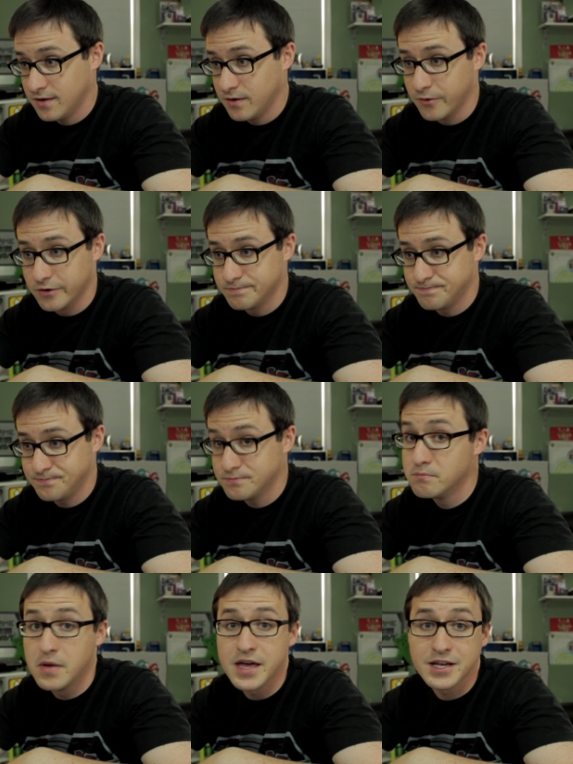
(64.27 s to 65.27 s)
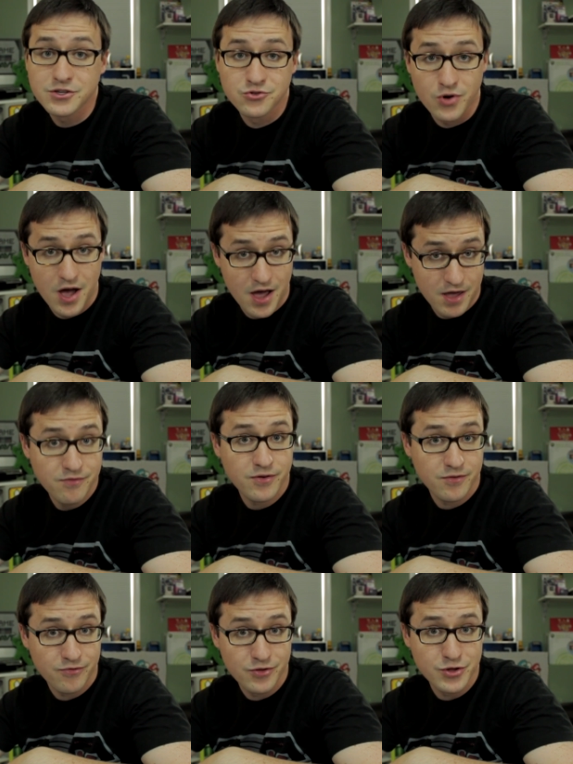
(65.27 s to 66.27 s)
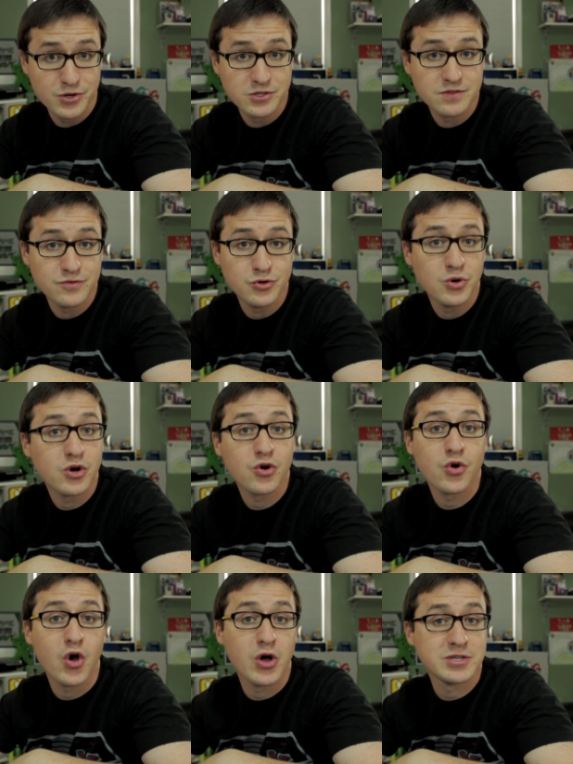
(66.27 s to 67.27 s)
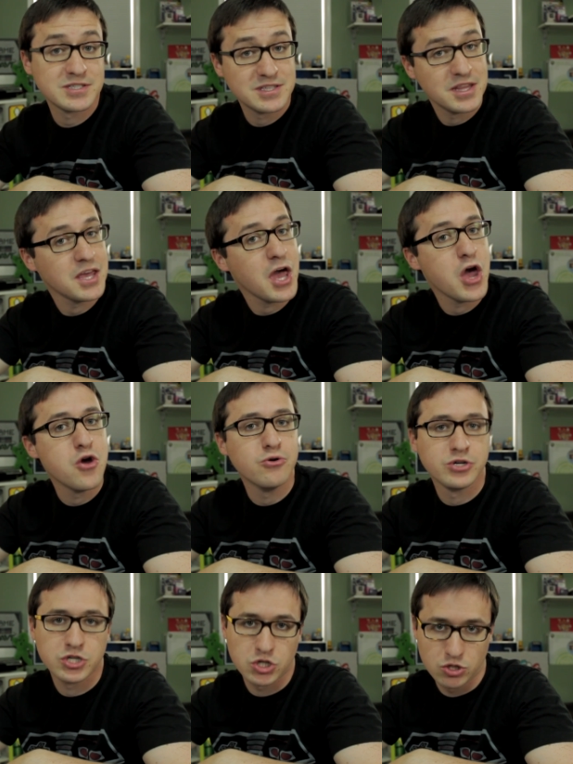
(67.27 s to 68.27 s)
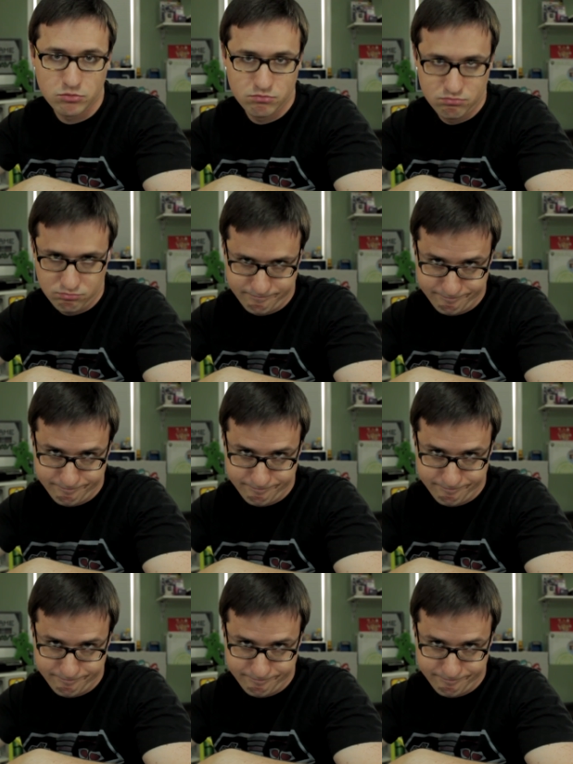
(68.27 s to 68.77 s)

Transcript: Or Mega Drive, for those of you across the ocean.